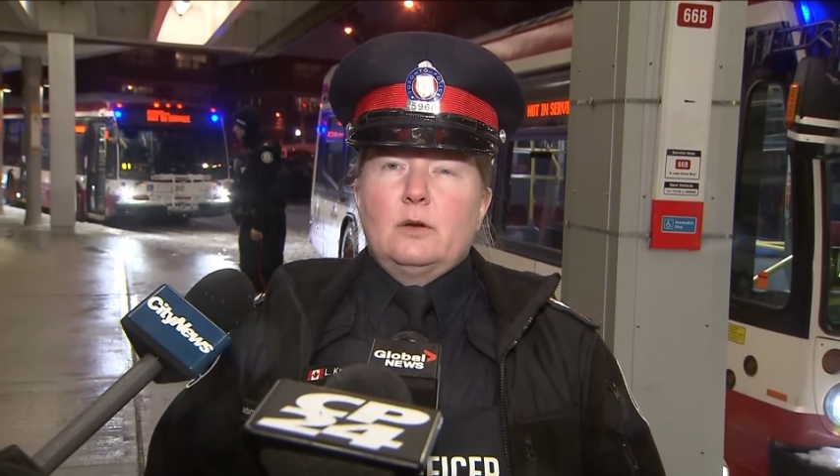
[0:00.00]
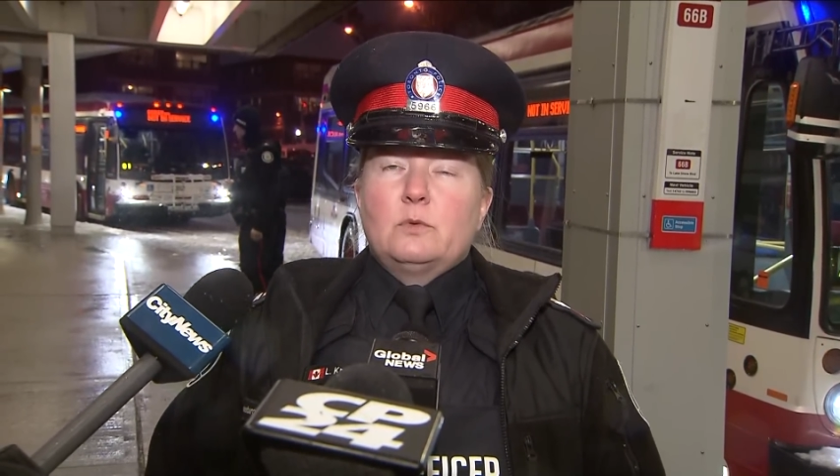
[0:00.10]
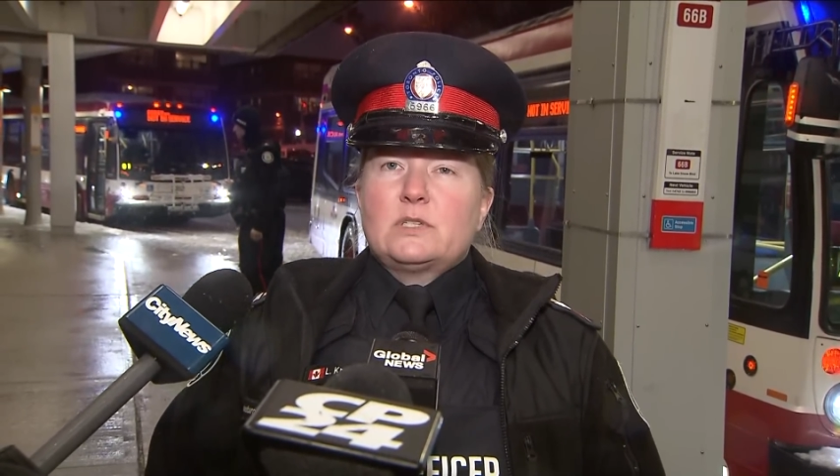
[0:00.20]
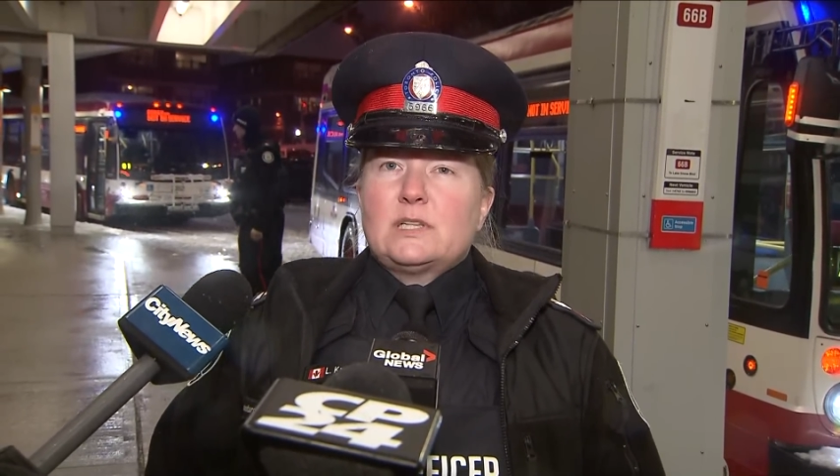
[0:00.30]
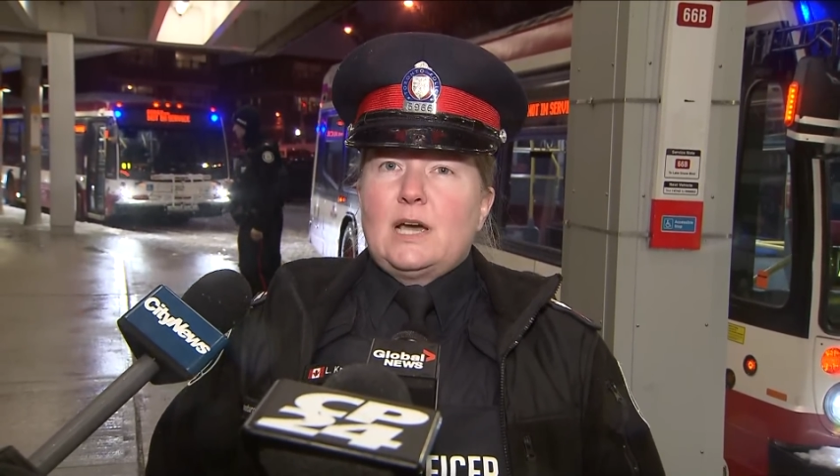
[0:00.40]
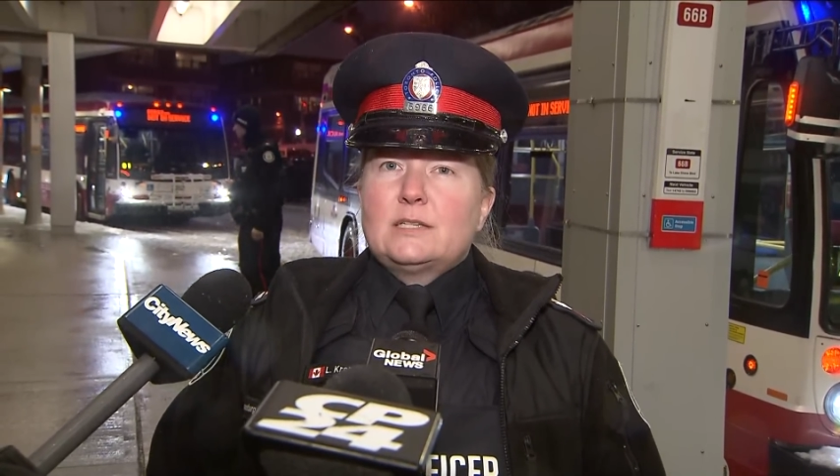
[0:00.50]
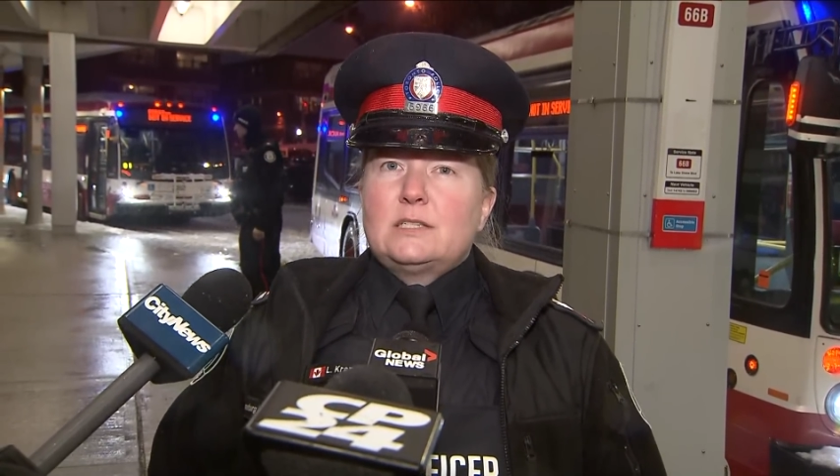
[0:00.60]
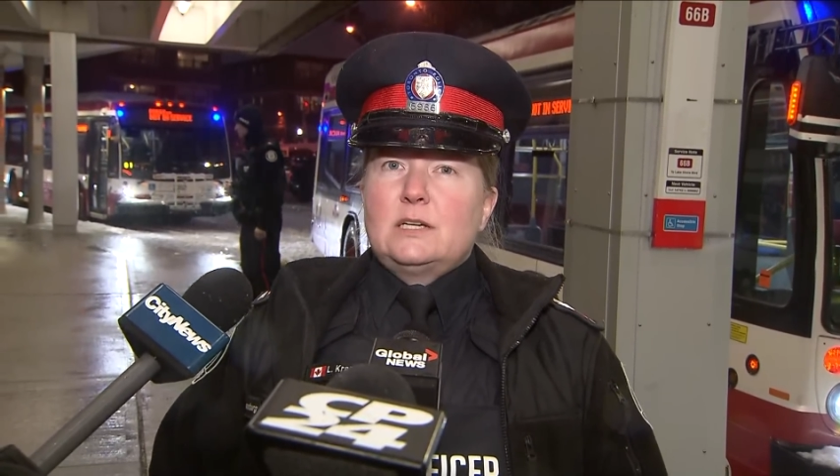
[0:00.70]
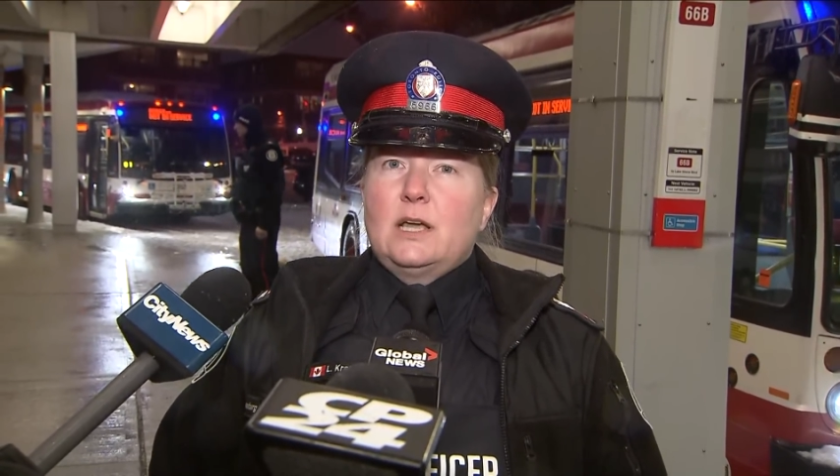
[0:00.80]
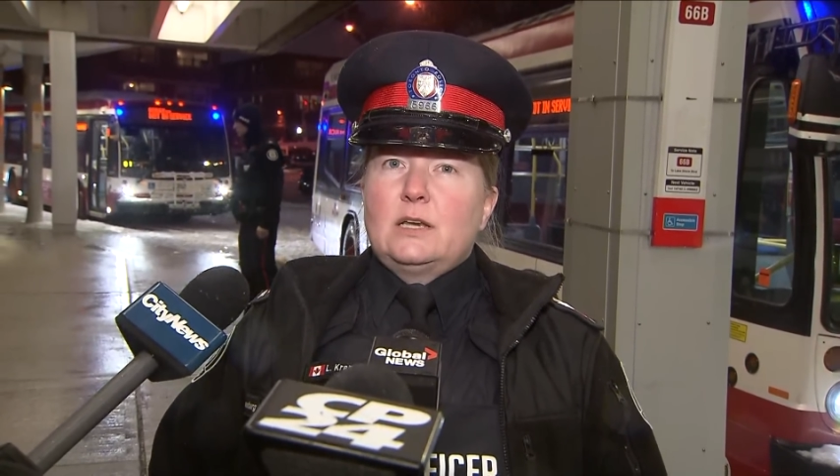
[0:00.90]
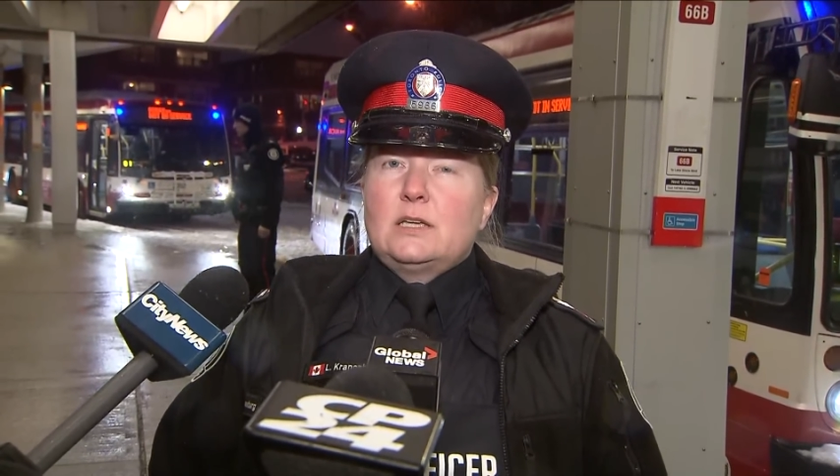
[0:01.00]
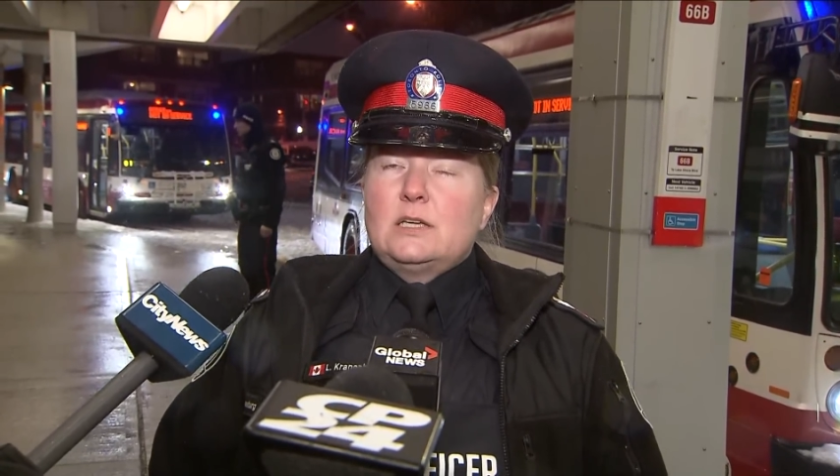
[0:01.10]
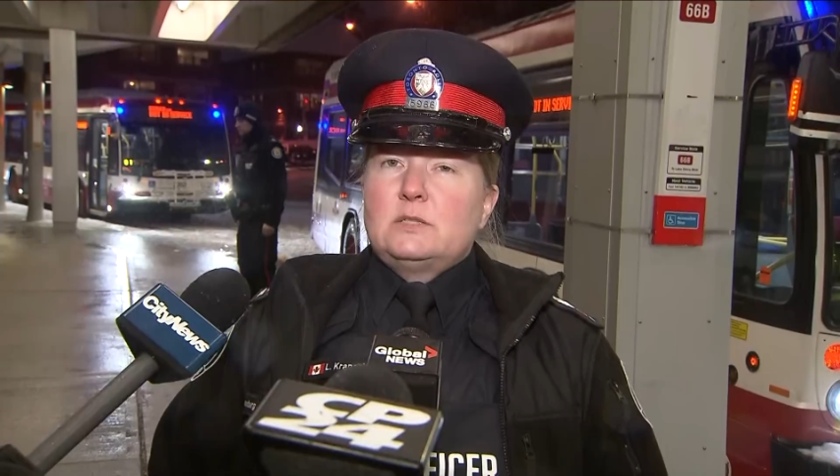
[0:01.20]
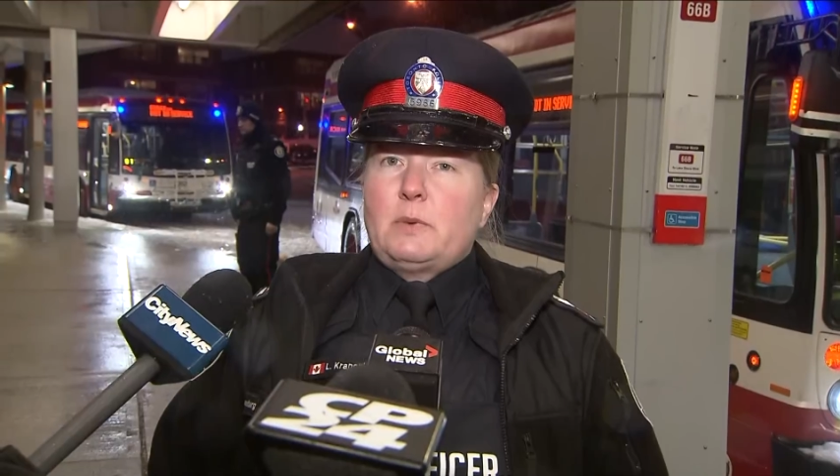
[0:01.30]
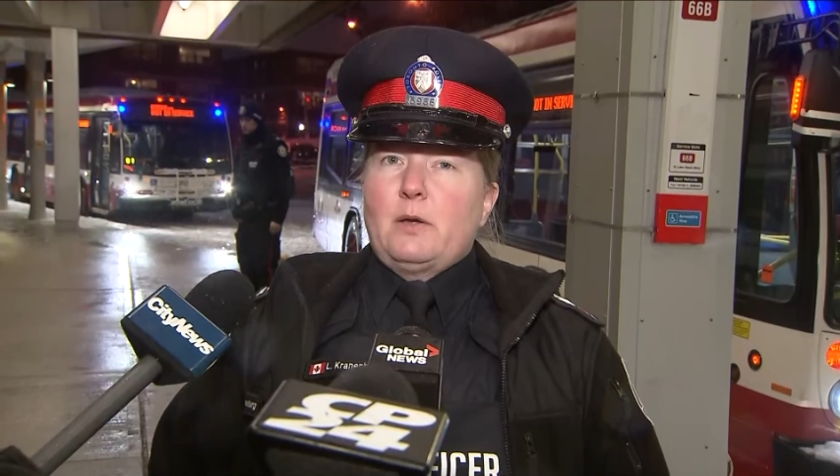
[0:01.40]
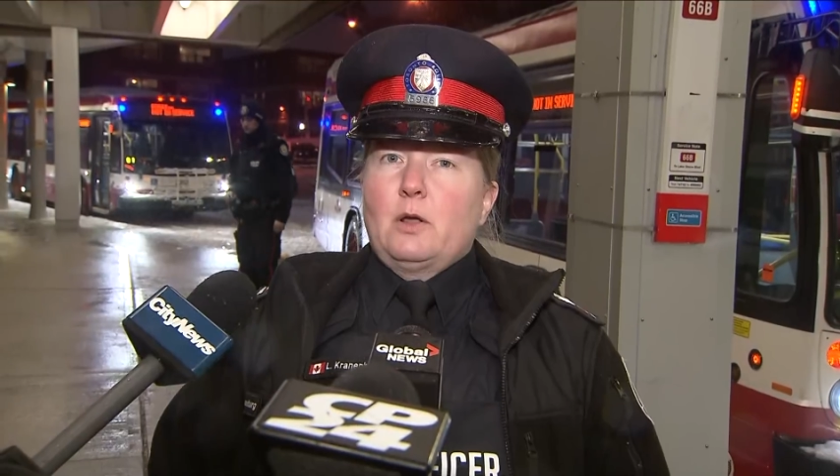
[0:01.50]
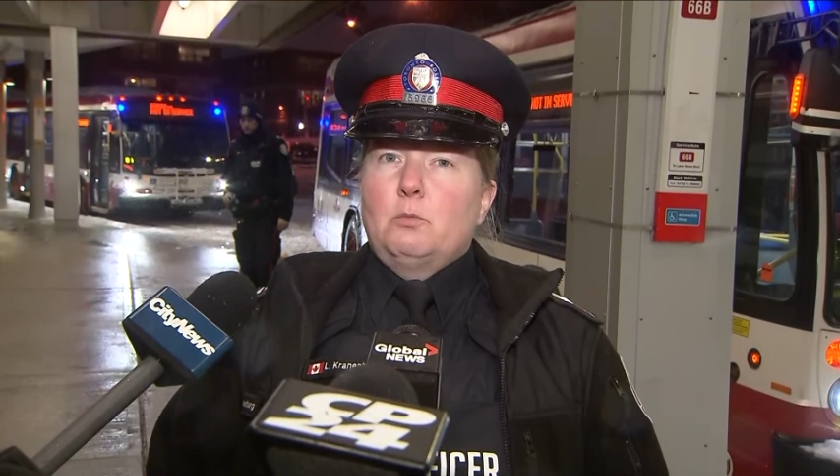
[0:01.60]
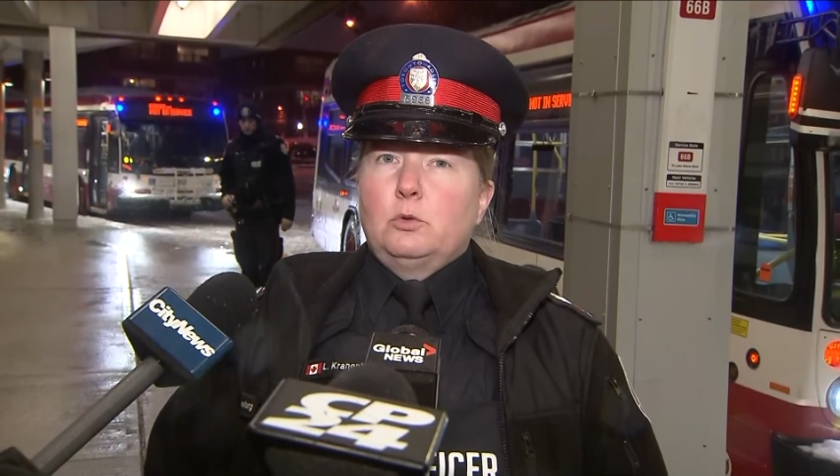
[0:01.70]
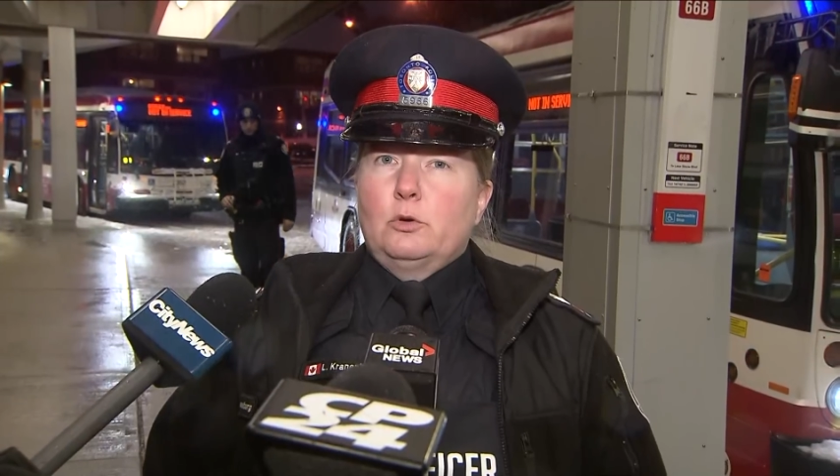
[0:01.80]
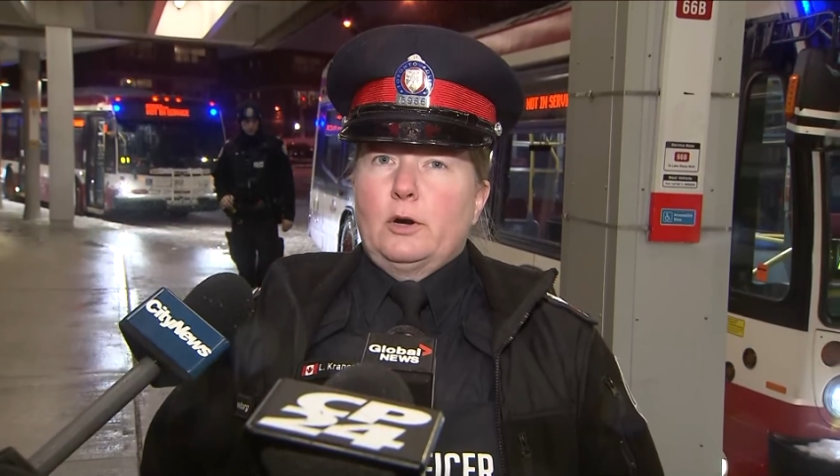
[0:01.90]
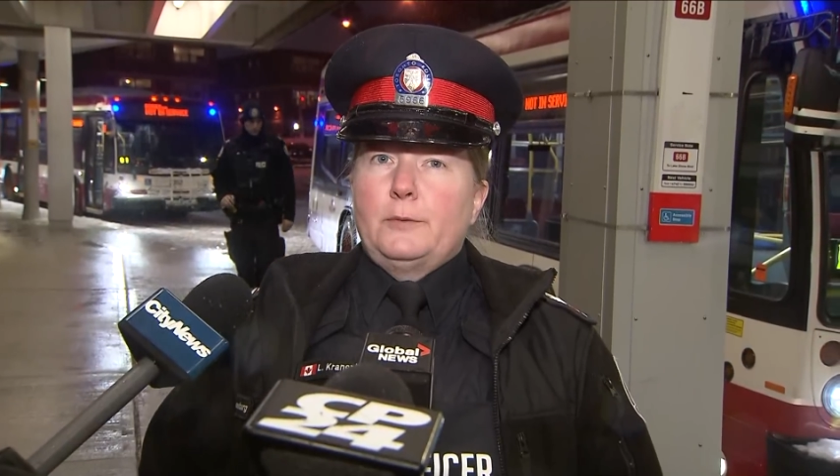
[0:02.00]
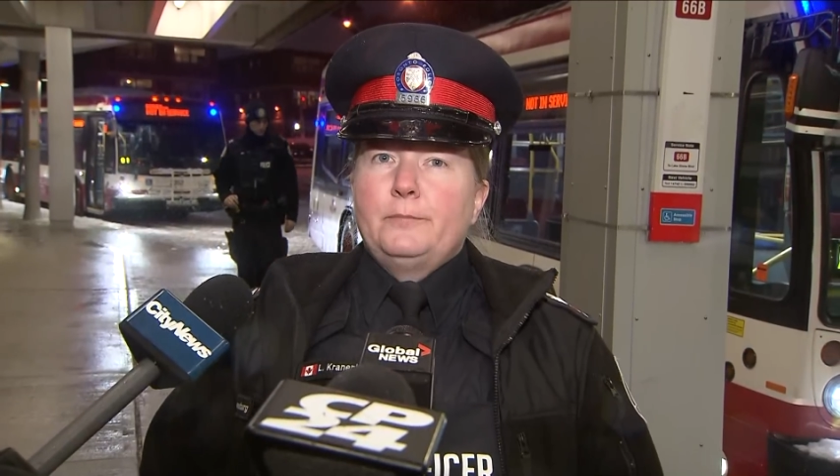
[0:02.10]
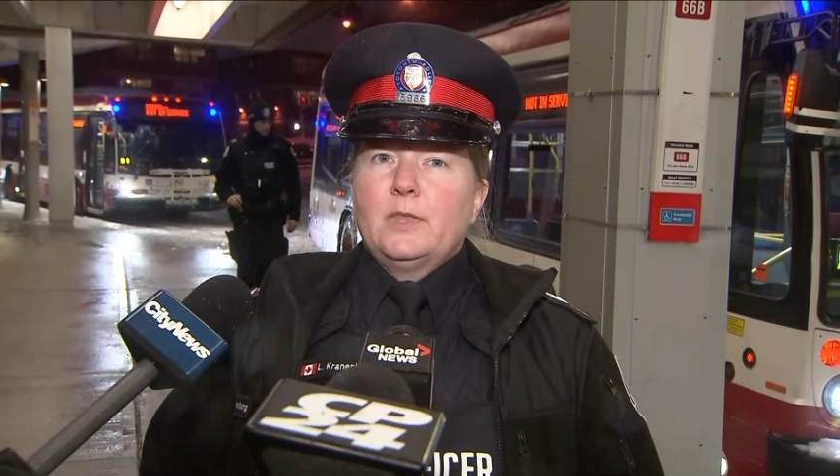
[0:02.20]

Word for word: and was last seen heading eastbound on Bloor.